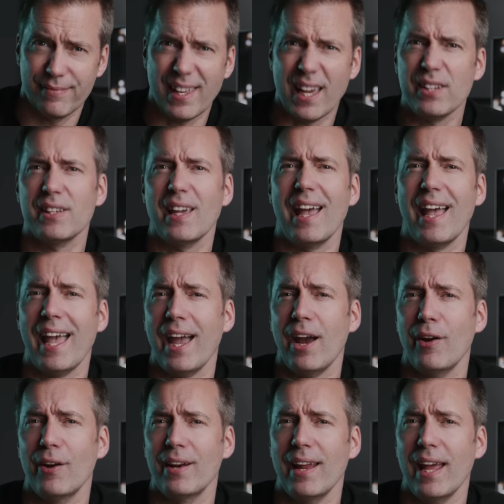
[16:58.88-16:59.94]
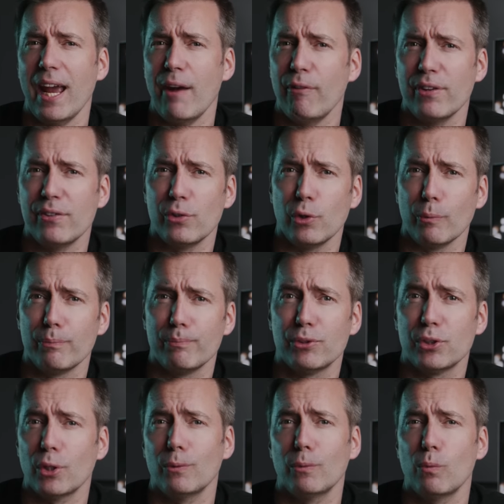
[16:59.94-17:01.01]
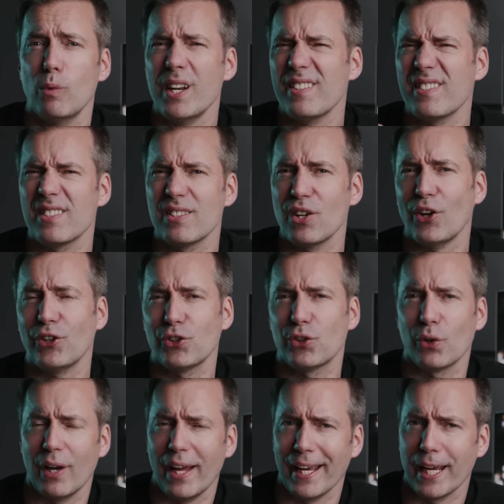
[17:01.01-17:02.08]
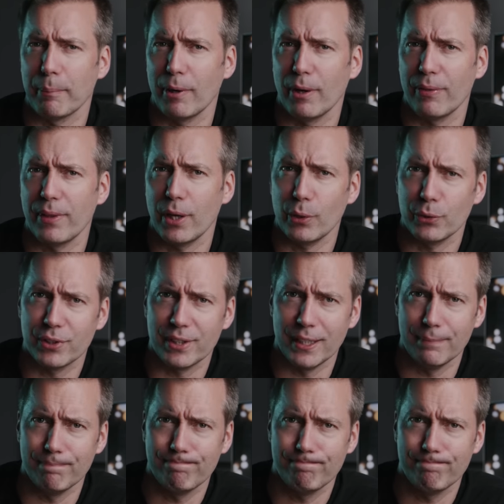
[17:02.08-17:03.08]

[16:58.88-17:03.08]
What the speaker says: There's a hair in every soup, so what is not to like about the OSEE?